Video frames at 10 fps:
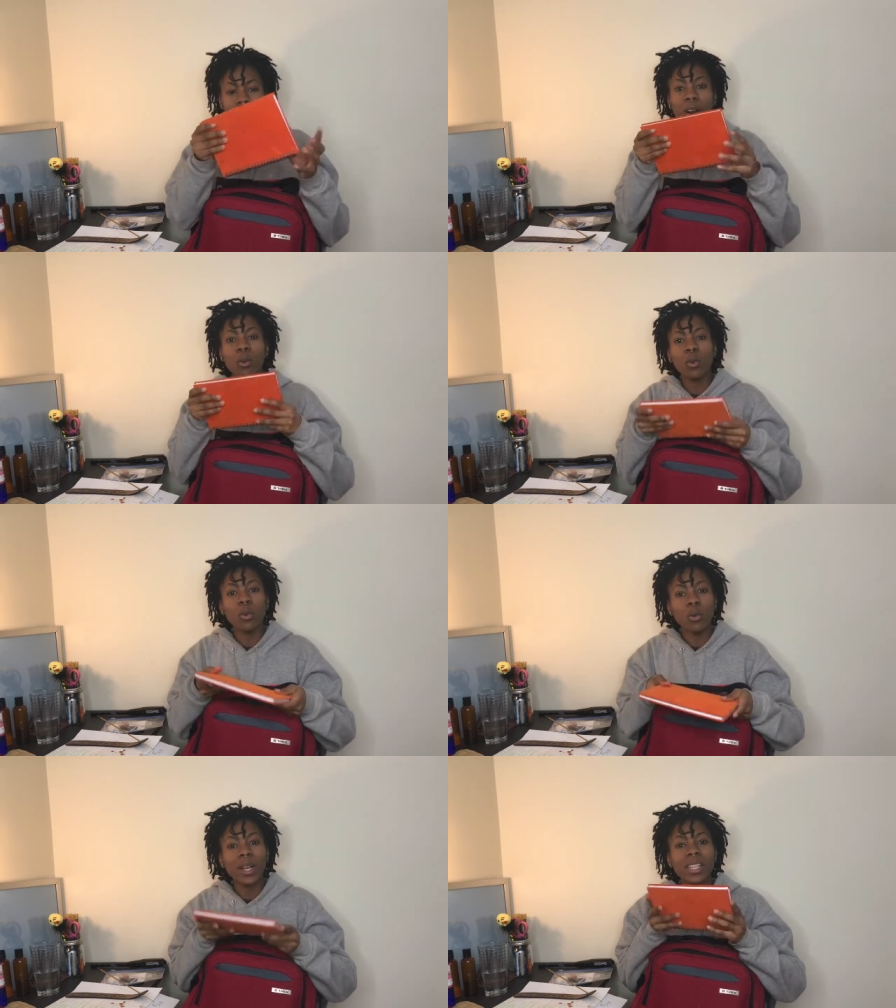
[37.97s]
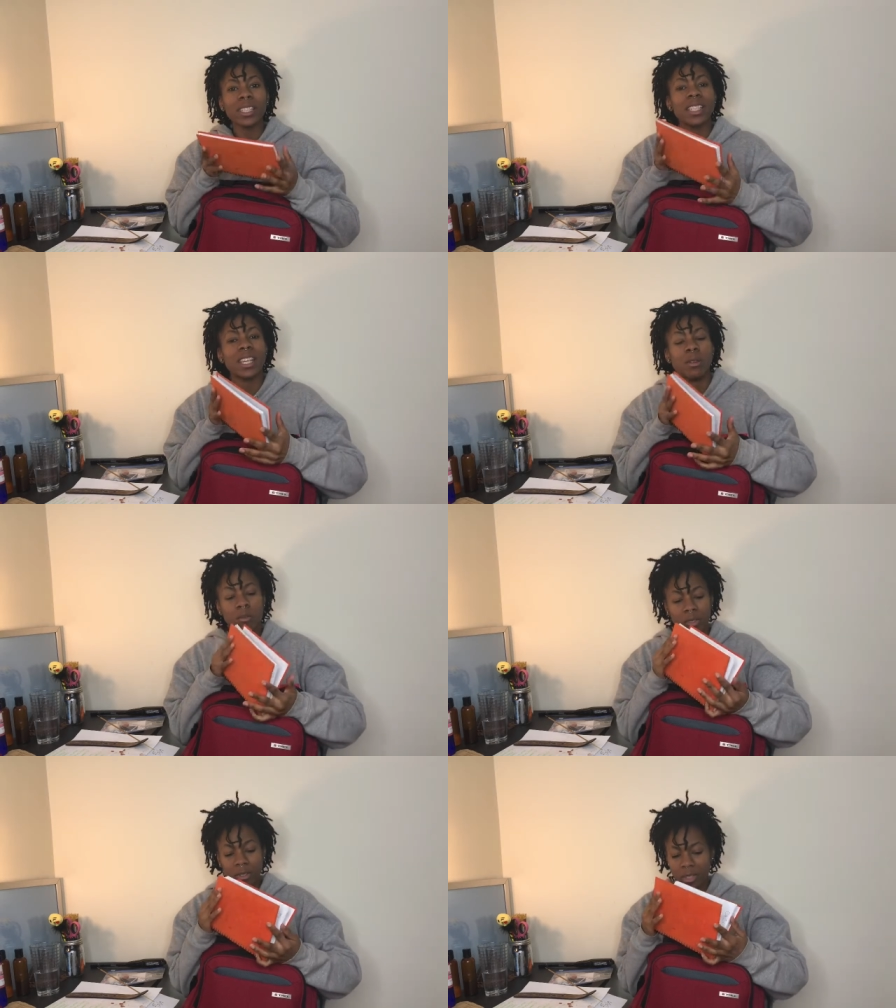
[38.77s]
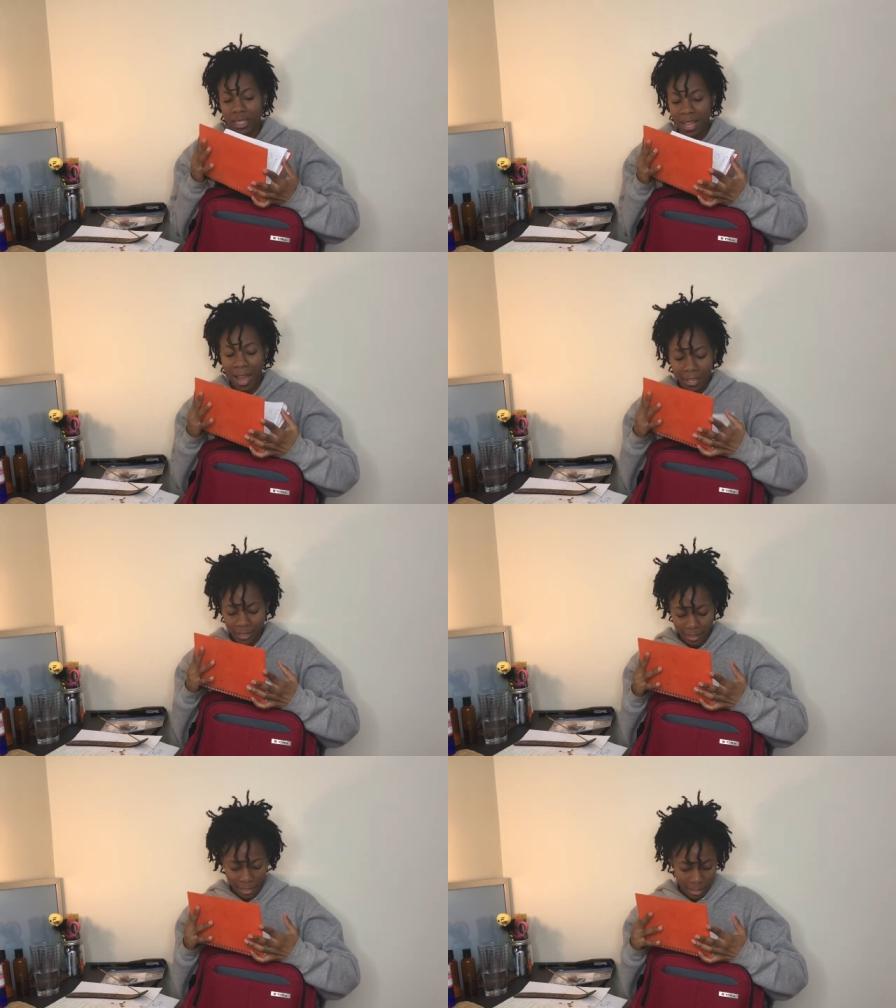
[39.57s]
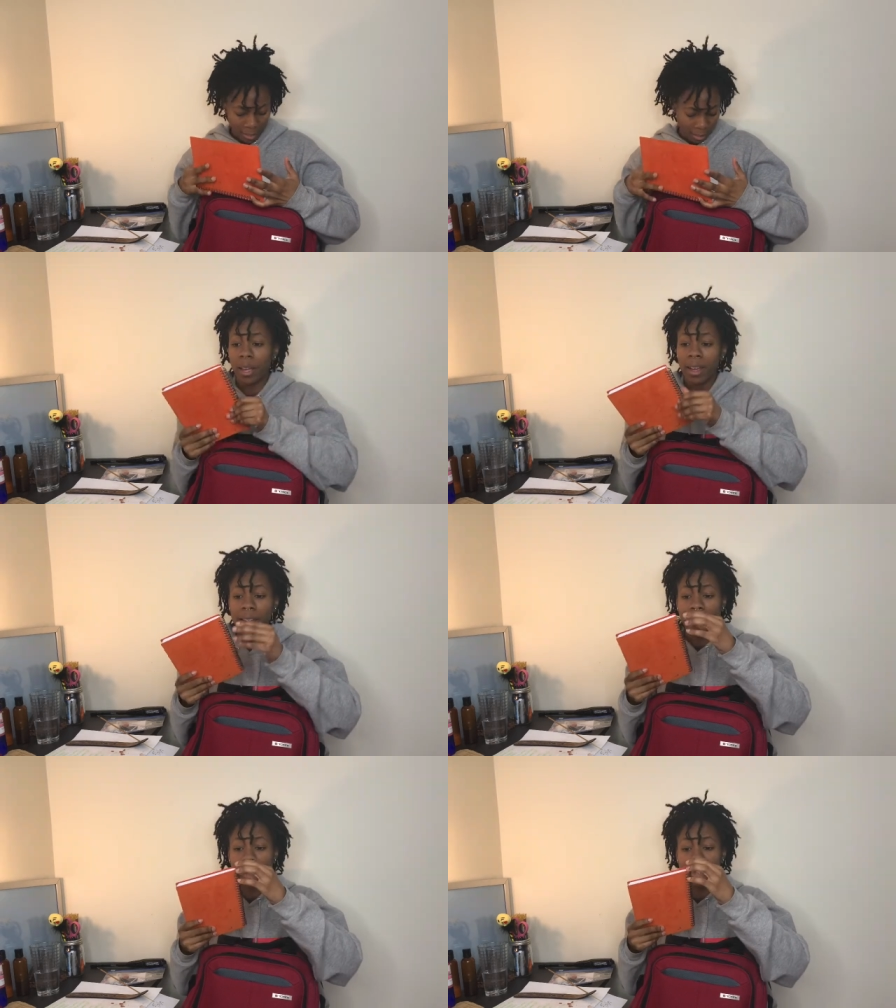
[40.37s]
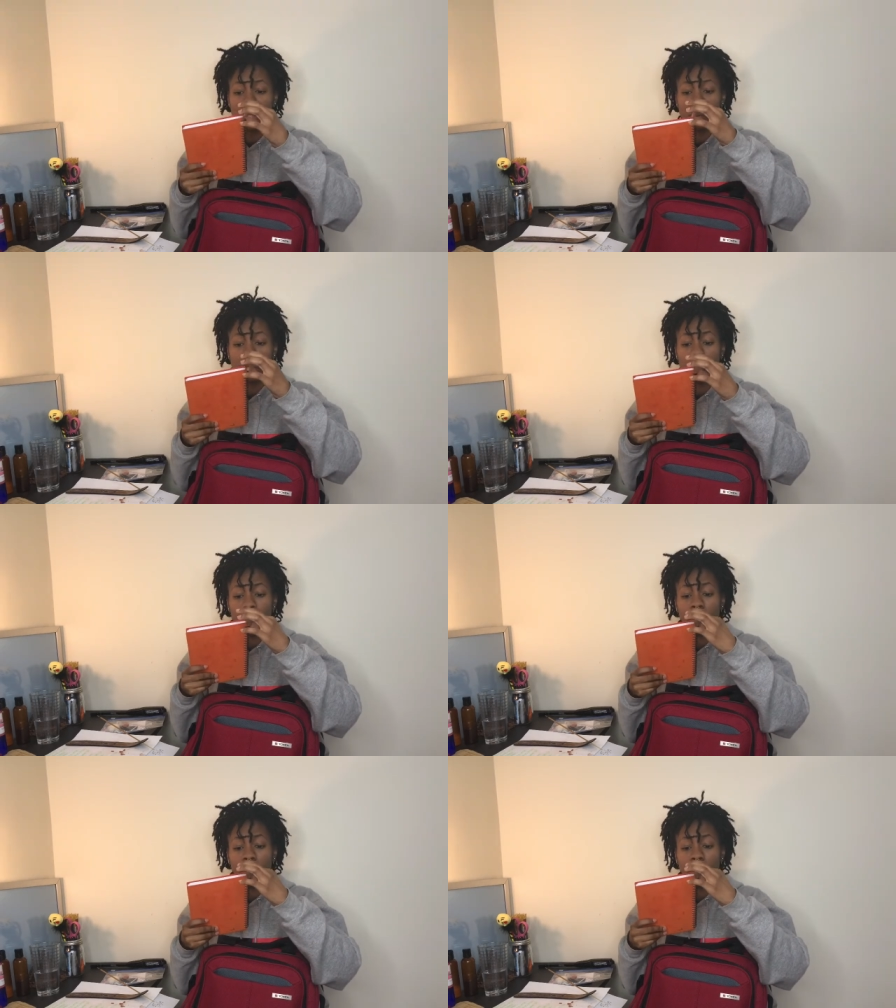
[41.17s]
I always keep one of these handy. And this was the